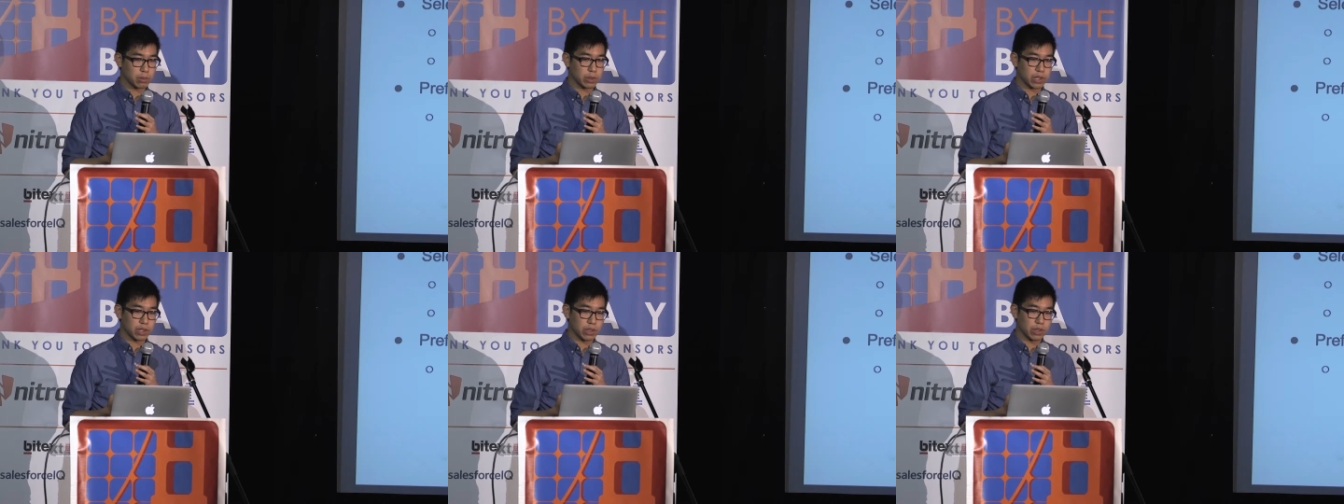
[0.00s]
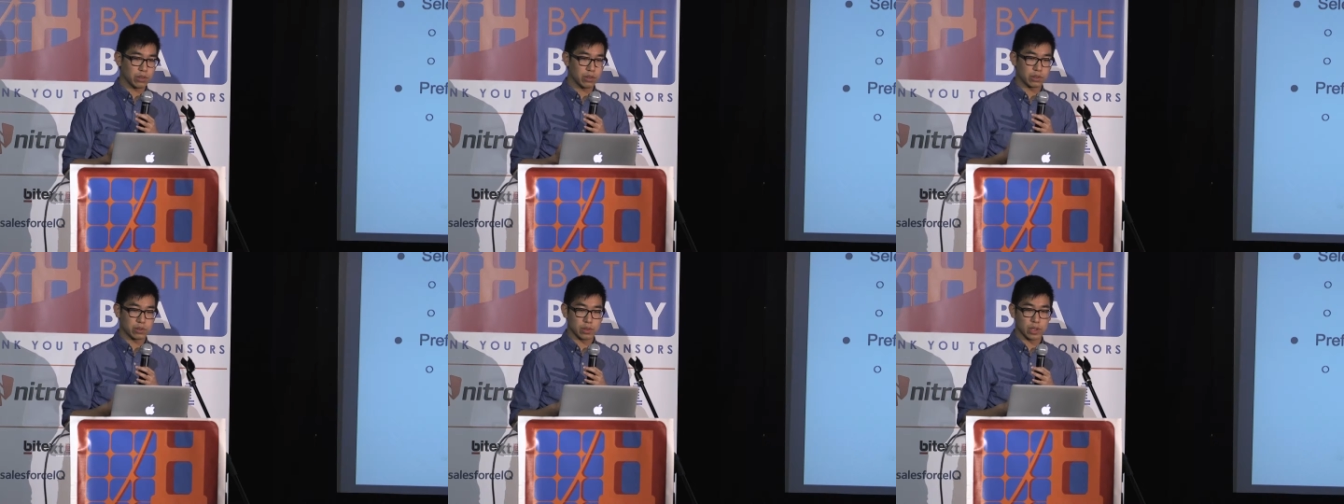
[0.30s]
we can
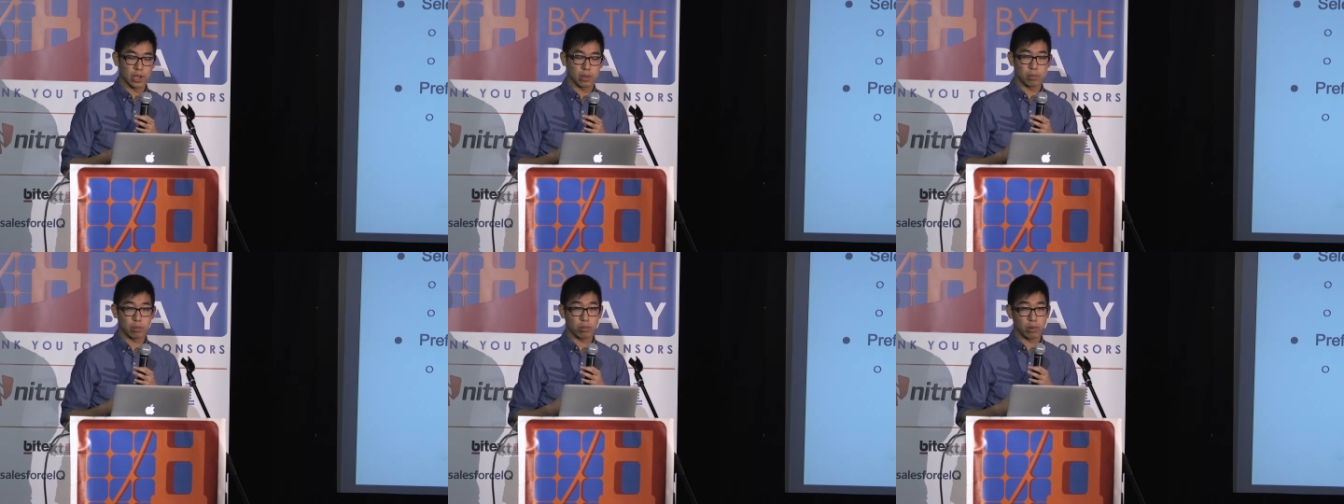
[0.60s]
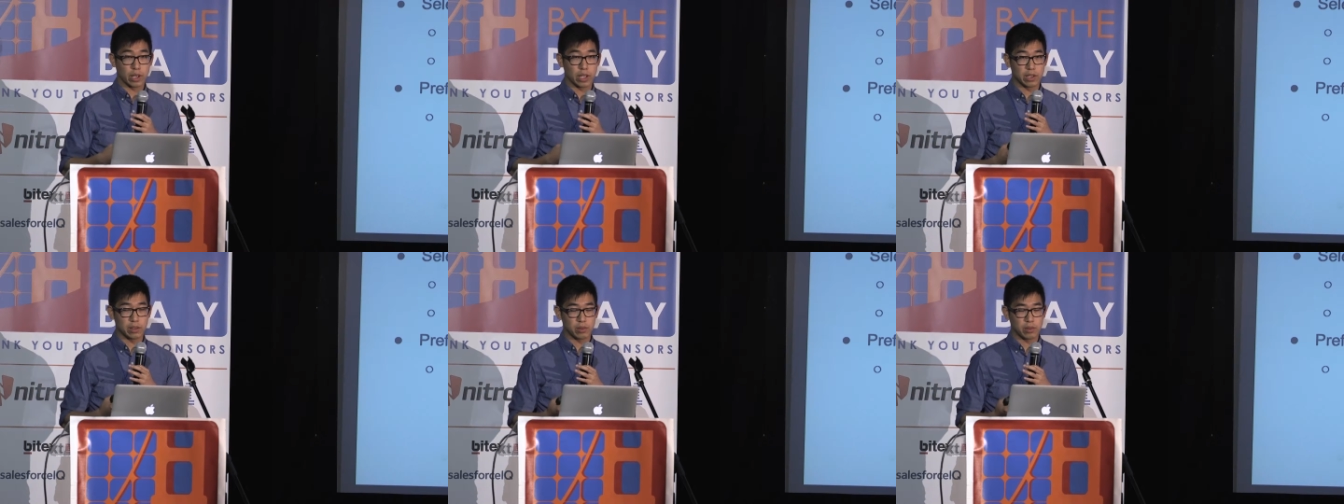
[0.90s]
use a,
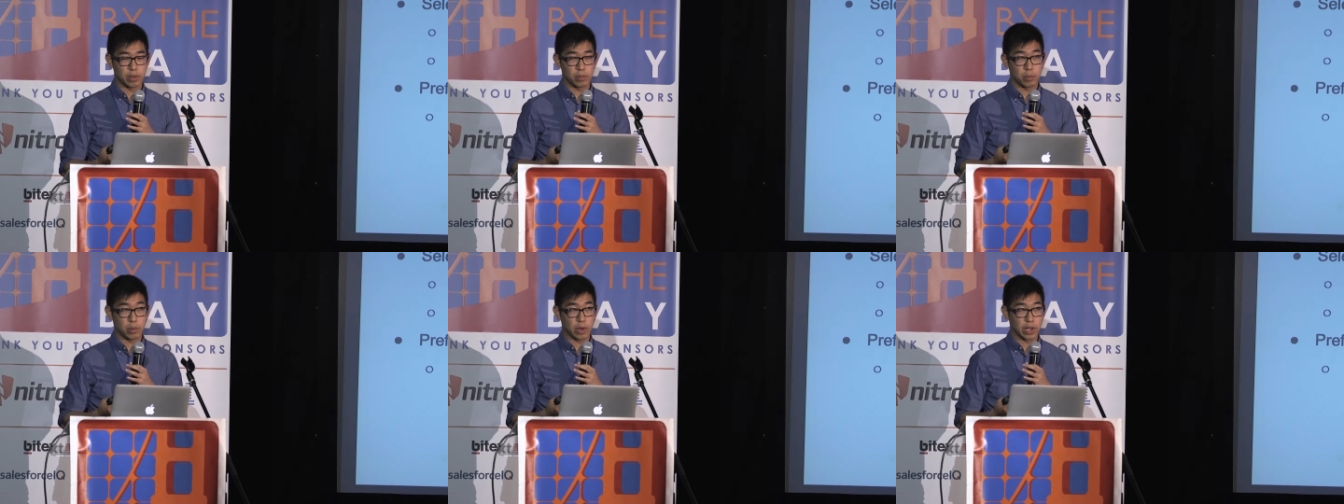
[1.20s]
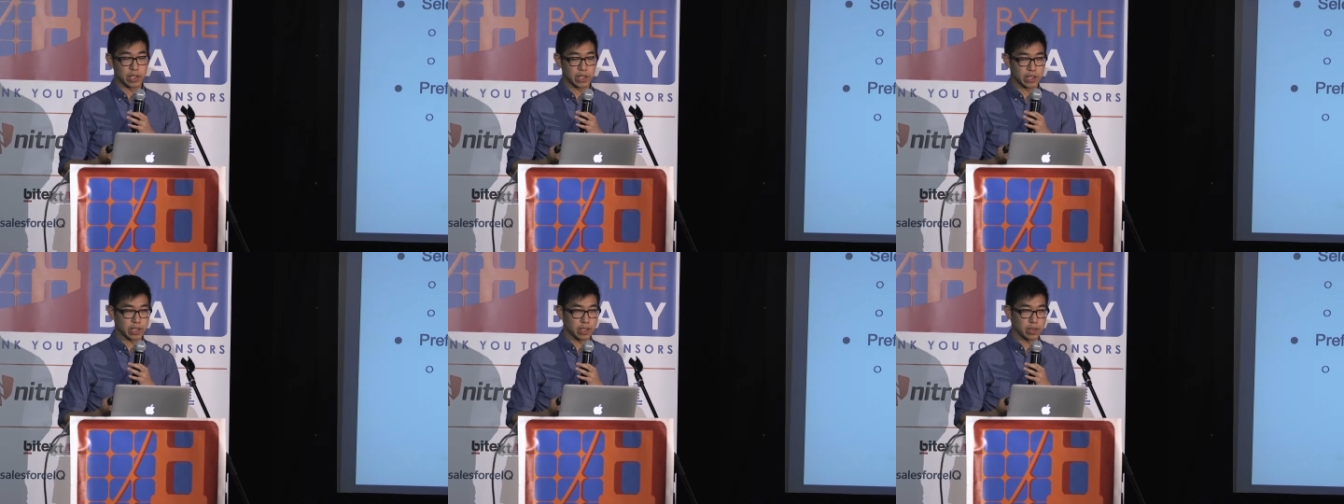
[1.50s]
pred a
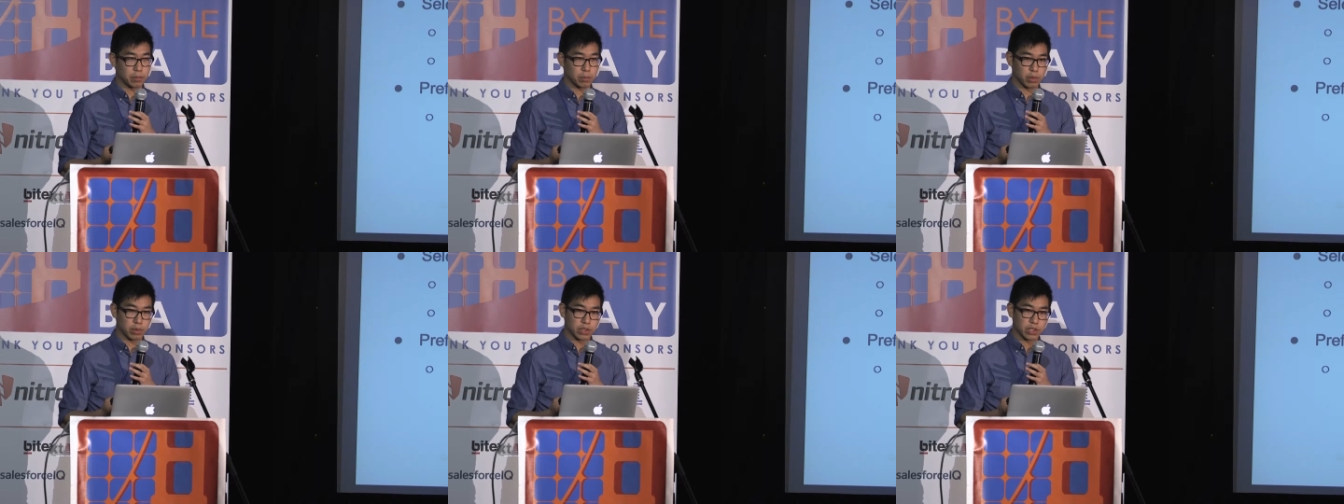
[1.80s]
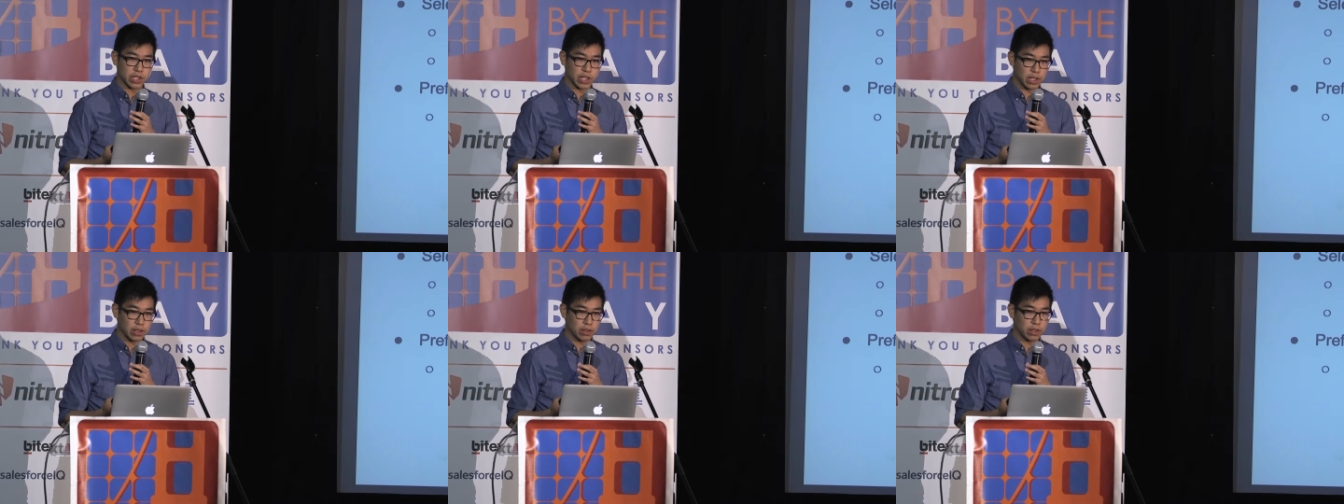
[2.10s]
predicate
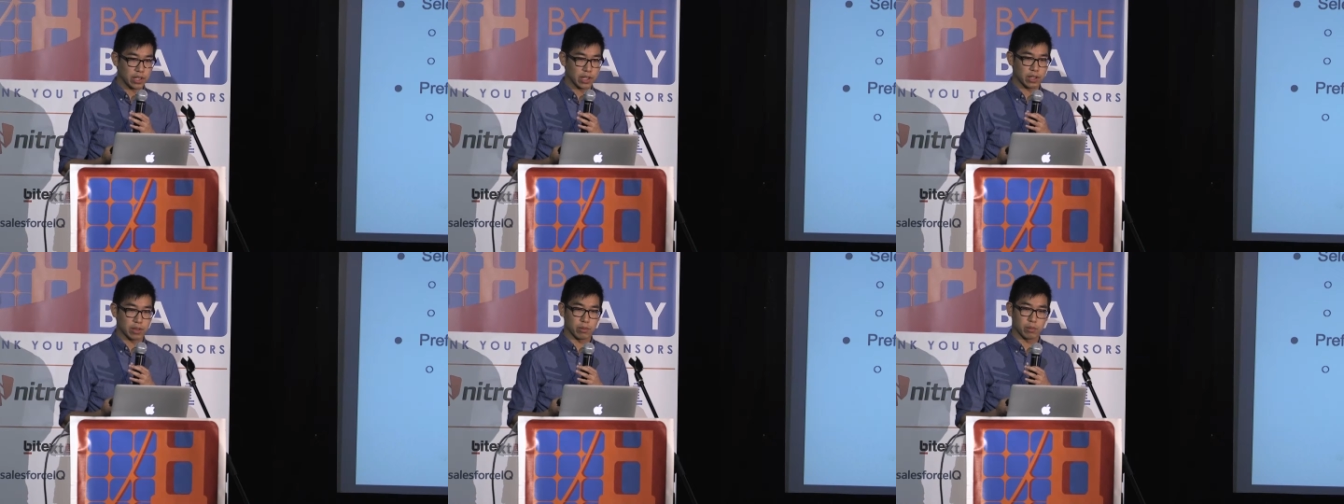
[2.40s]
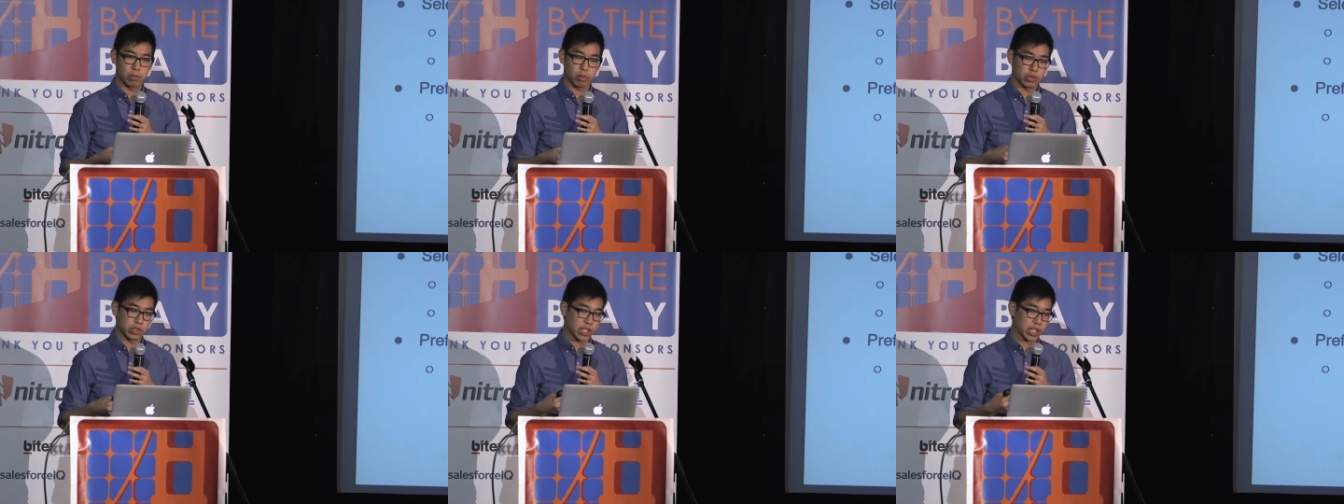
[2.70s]
pushdown
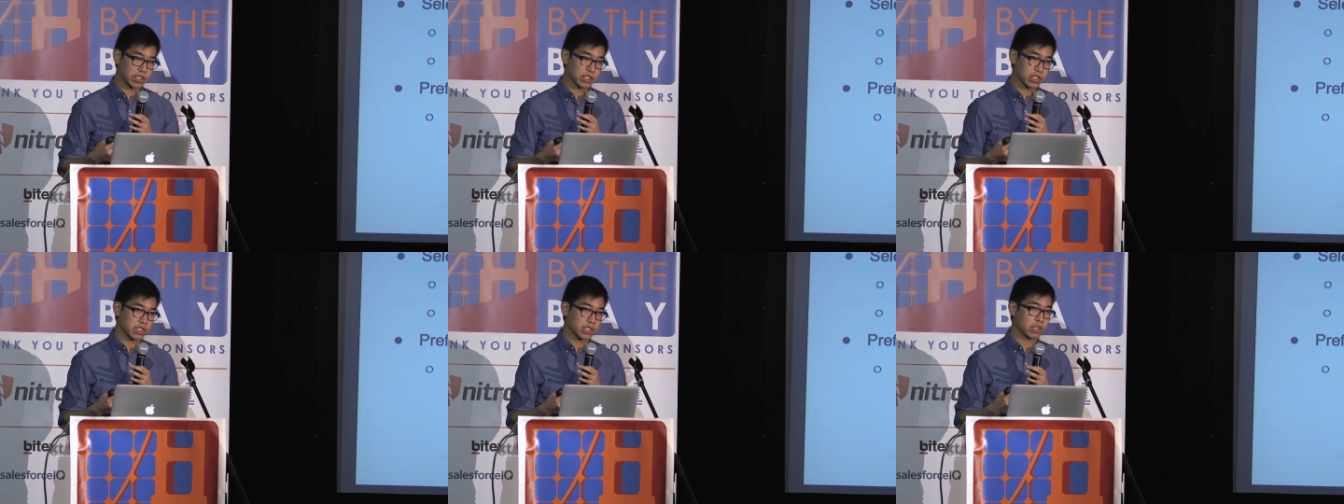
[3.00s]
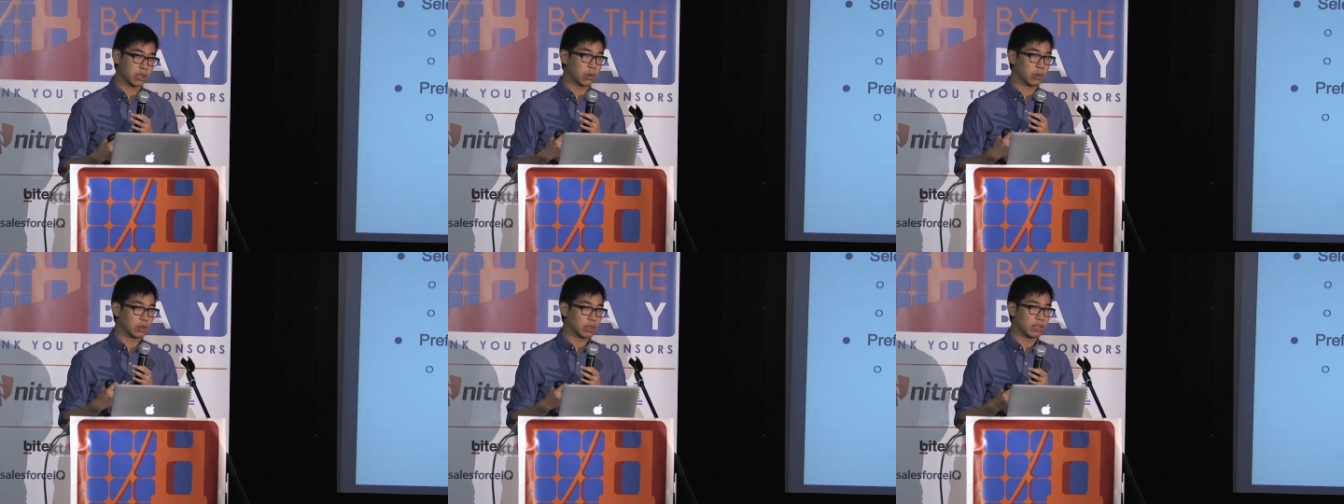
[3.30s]
and projections
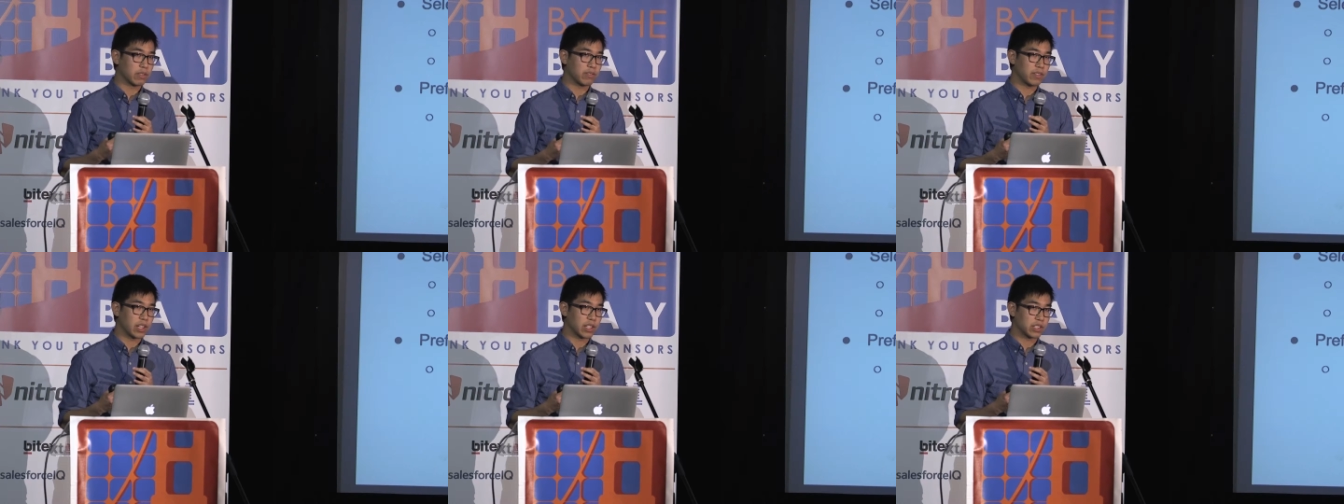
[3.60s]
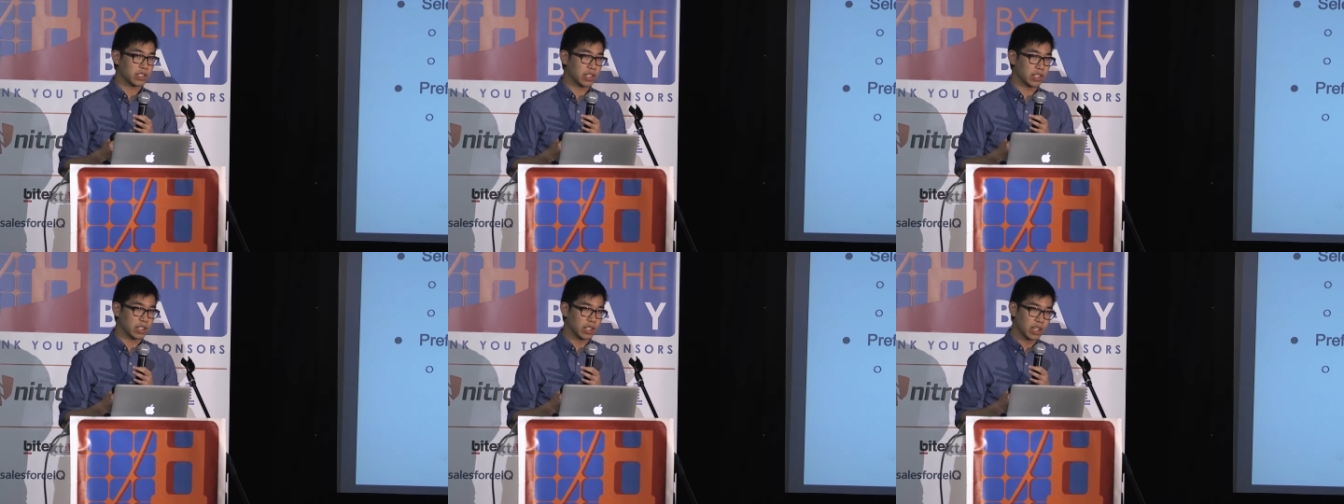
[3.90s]
to only
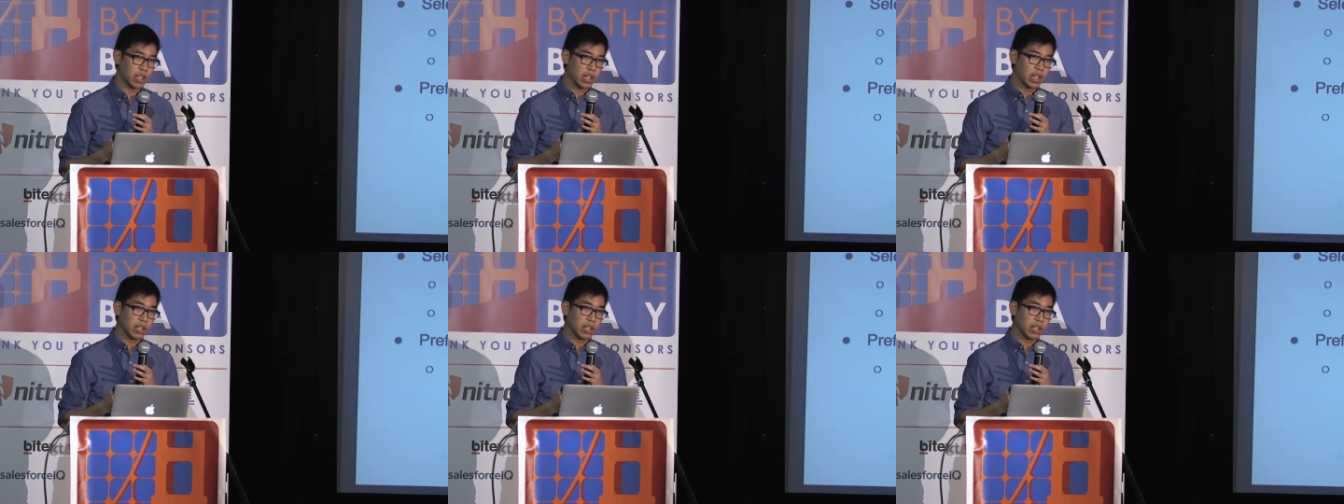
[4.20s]
fetch in